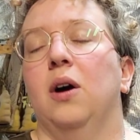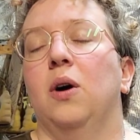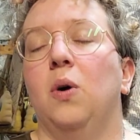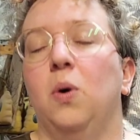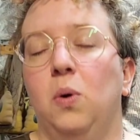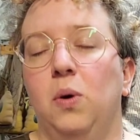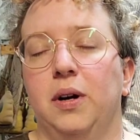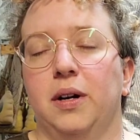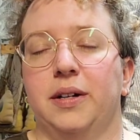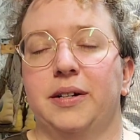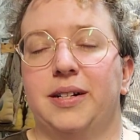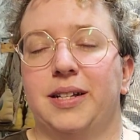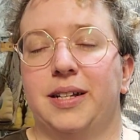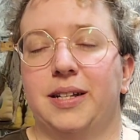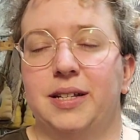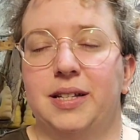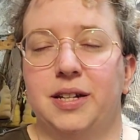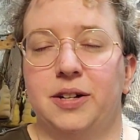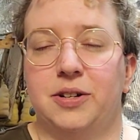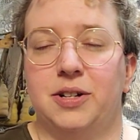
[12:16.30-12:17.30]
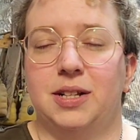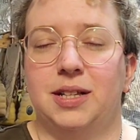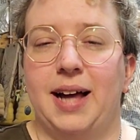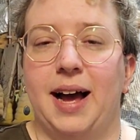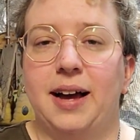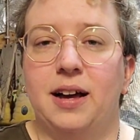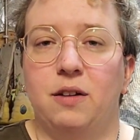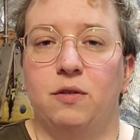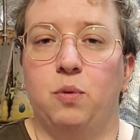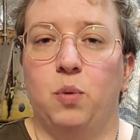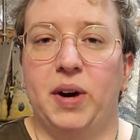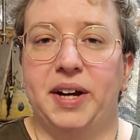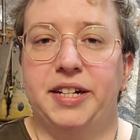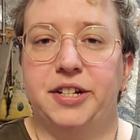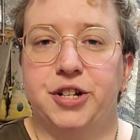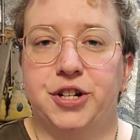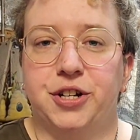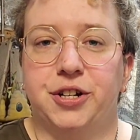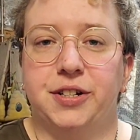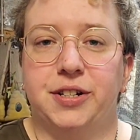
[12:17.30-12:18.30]
or since there's a lack of
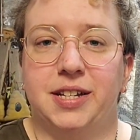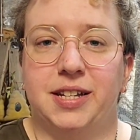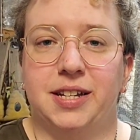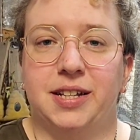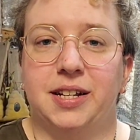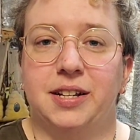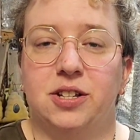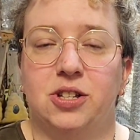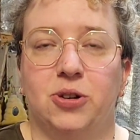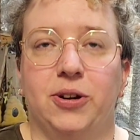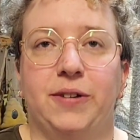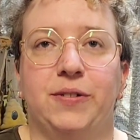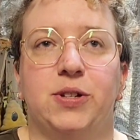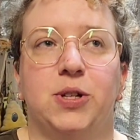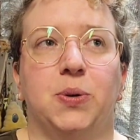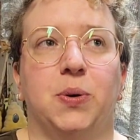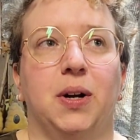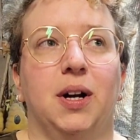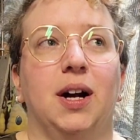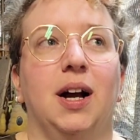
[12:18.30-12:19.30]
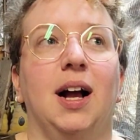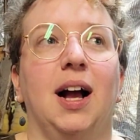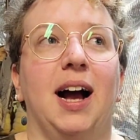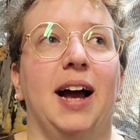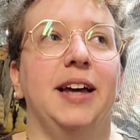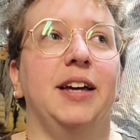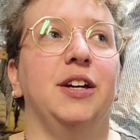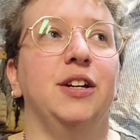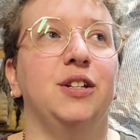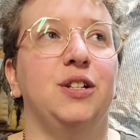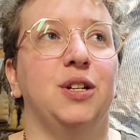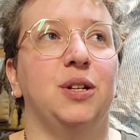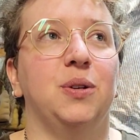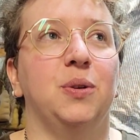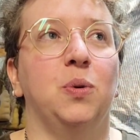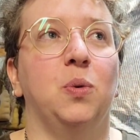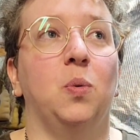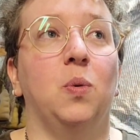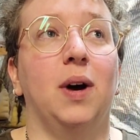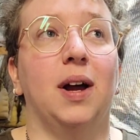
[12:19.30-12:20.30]
white shirts in this thrift store, I could
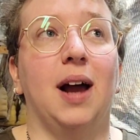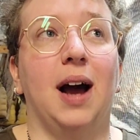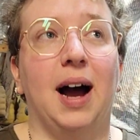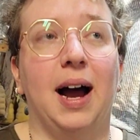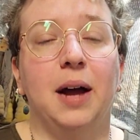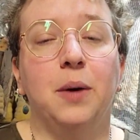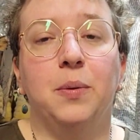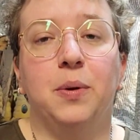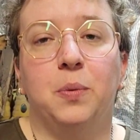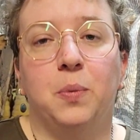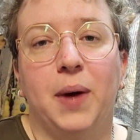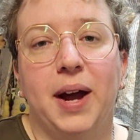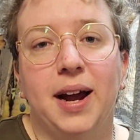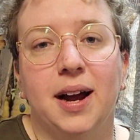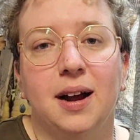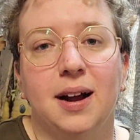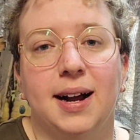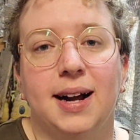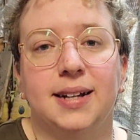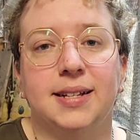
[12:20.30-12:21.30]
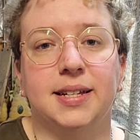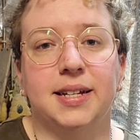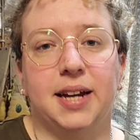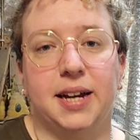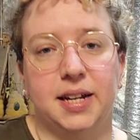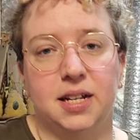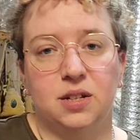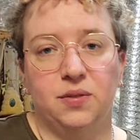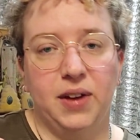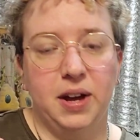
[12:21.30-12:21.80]
do what I would wear as an 80s